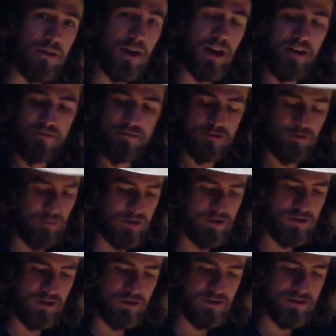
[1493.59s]
I gave him the
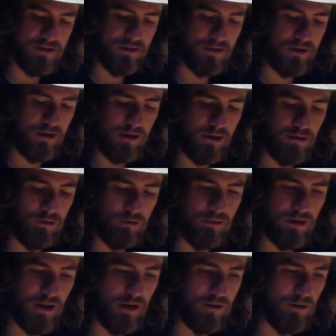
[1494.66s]
dimensions, and he glued them
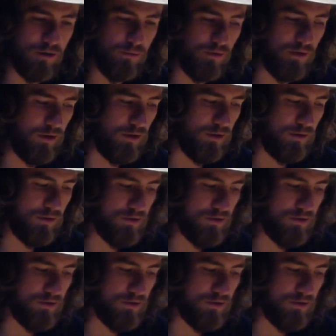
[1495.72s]
together with